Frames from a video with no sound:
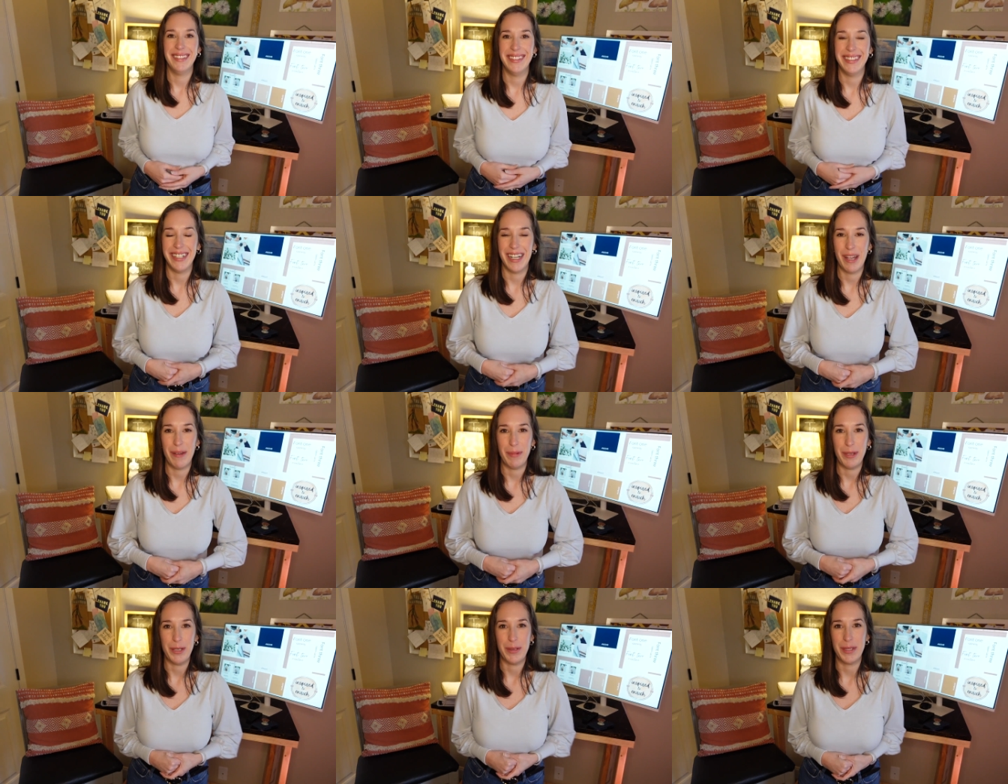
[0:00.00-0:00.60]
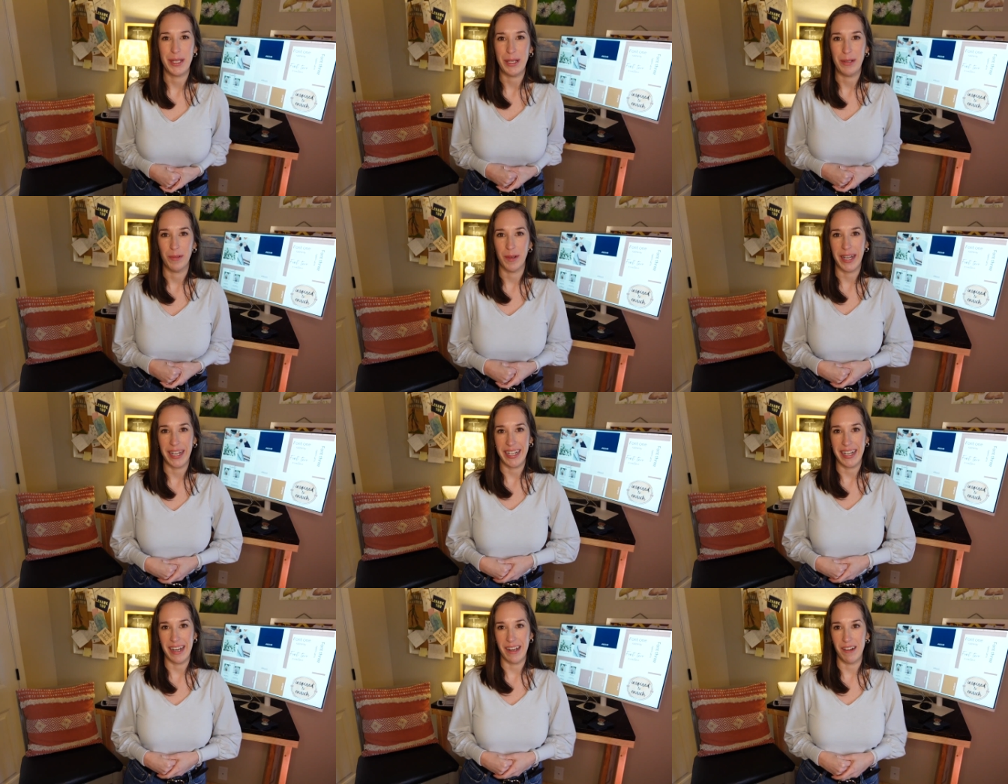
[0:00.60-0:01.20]
that I'm using
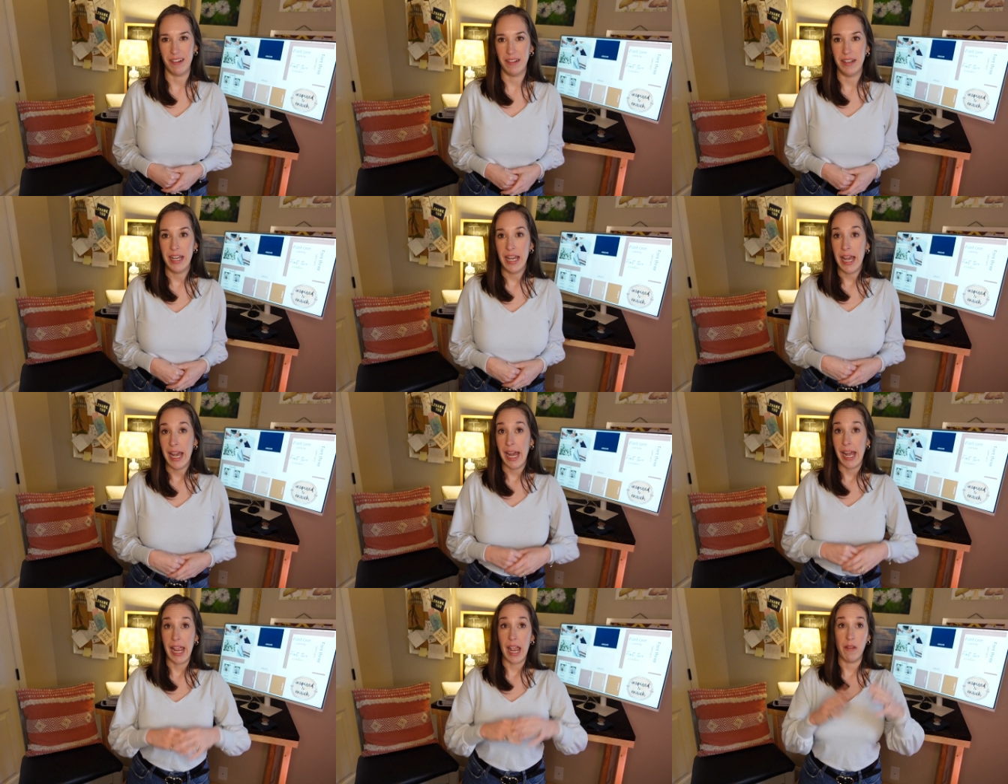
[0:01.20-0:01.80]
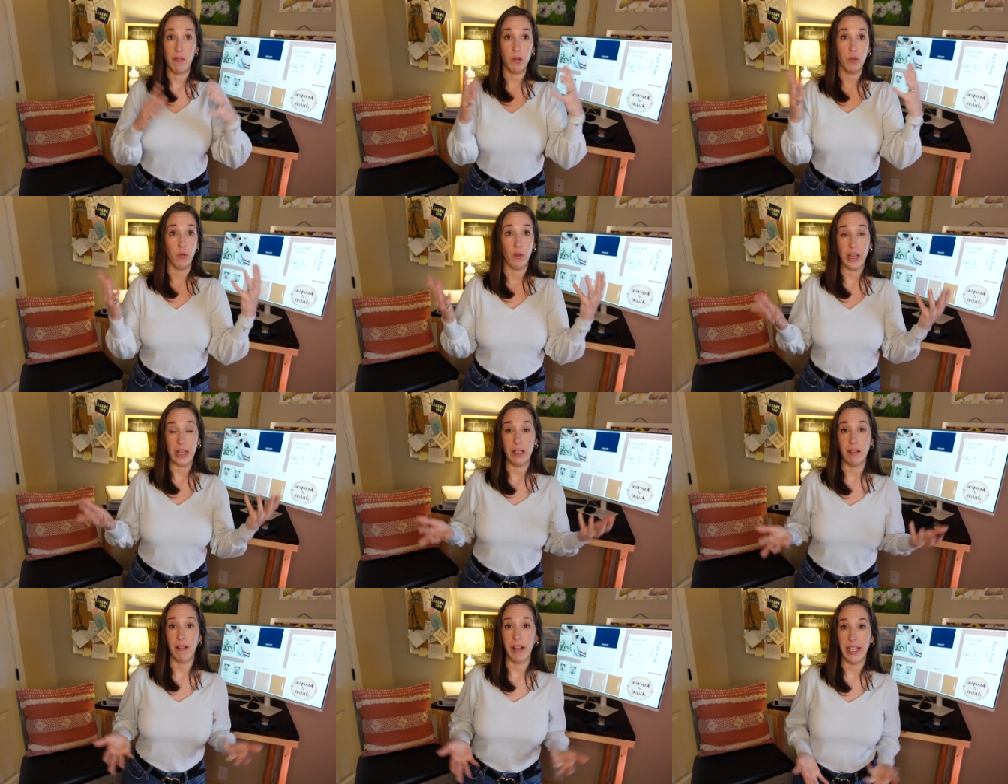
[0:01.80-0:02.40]
right now. I have a
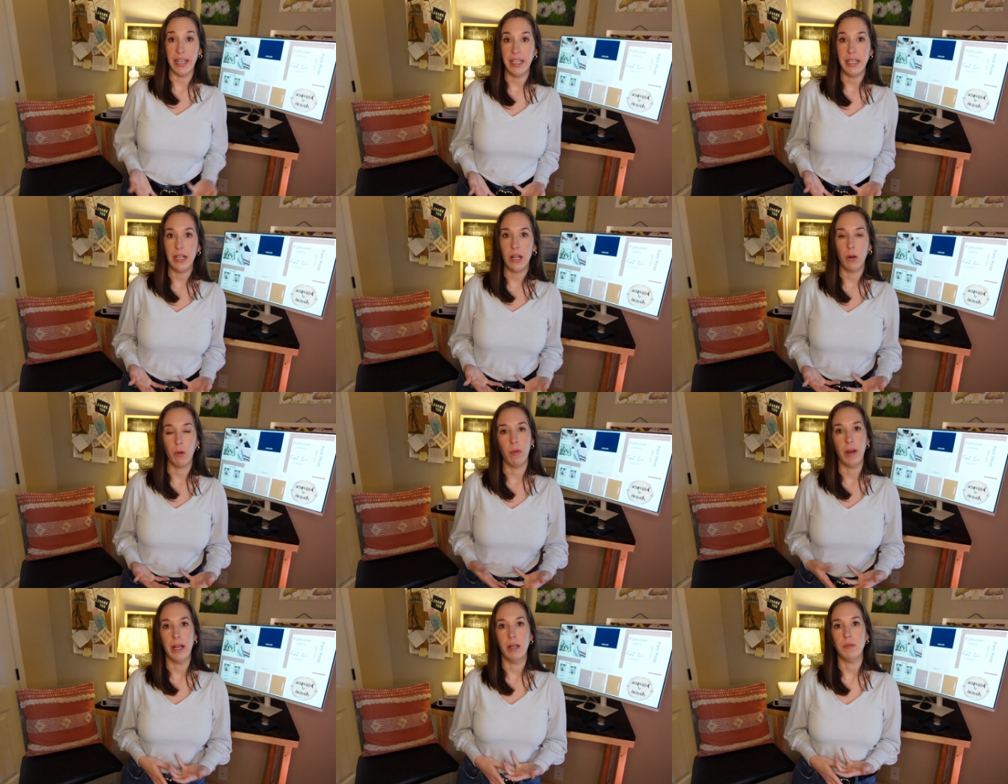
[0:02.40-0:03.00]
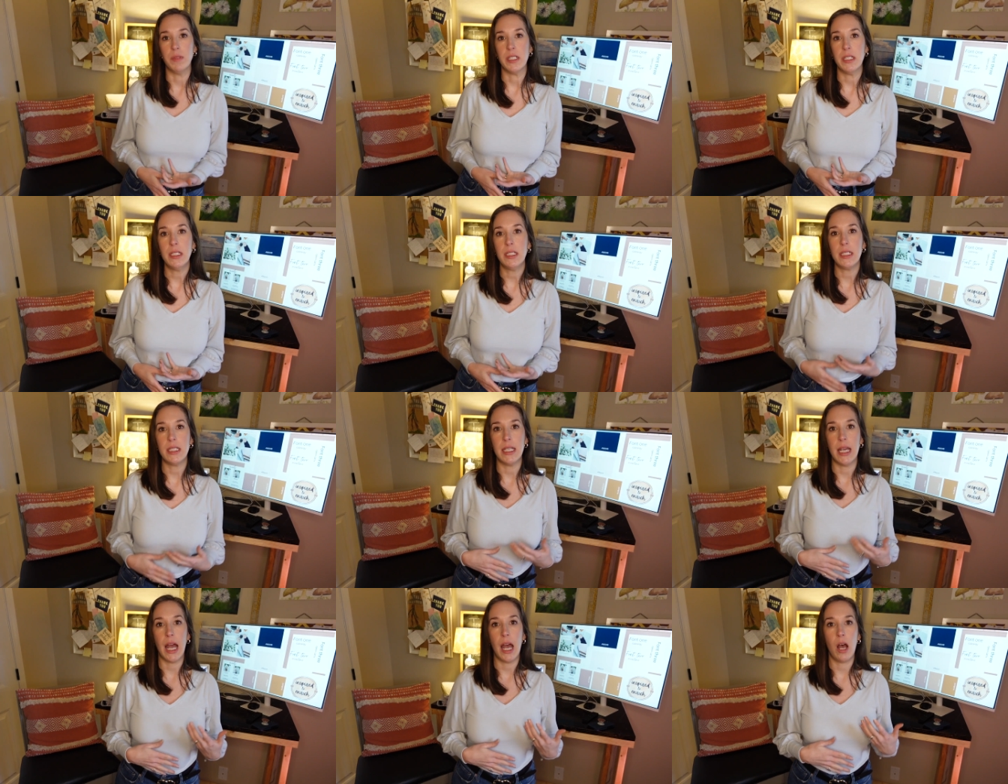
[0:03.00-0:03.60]
ring light around
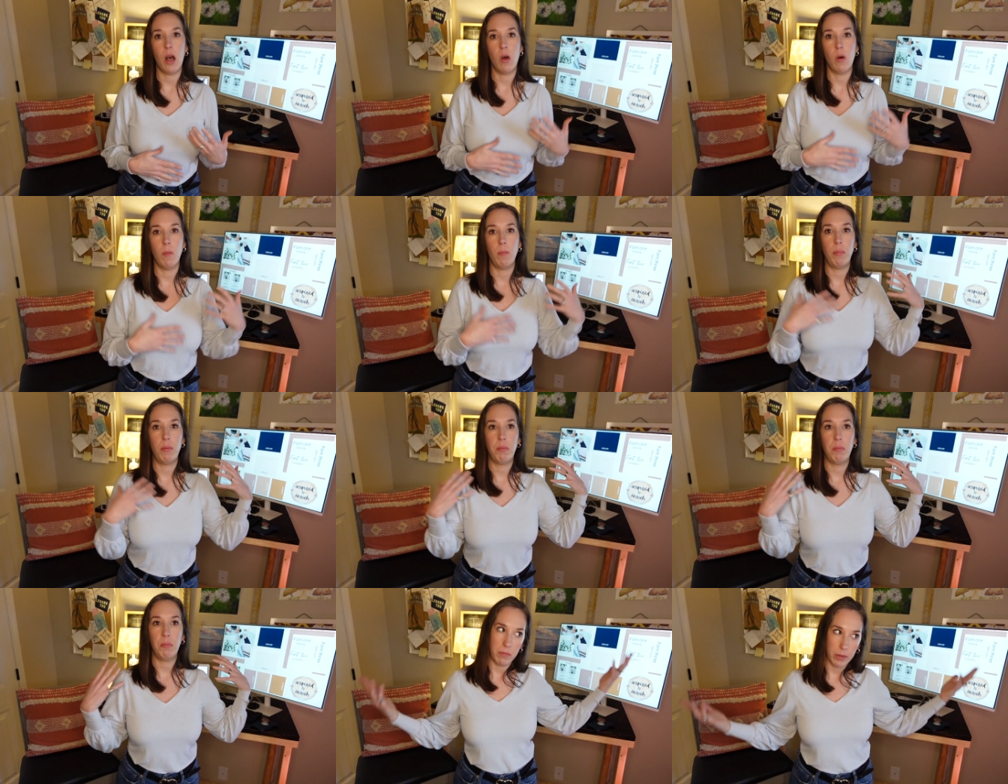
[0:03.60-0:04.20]
it to help